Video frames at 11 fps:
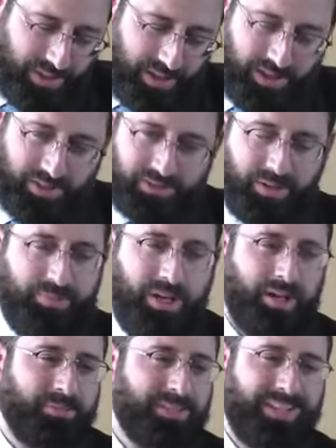You know,
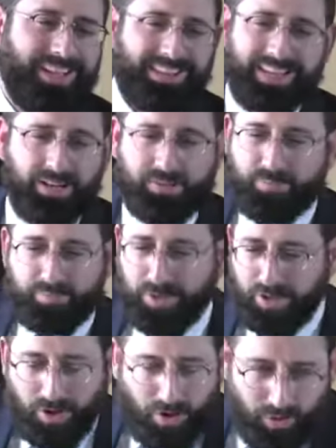sometimes they could
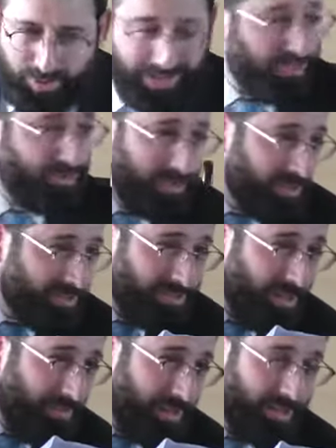burn a hole right through your
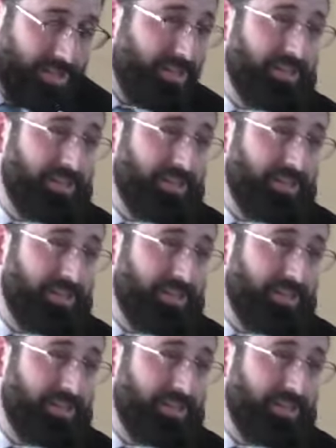stomach.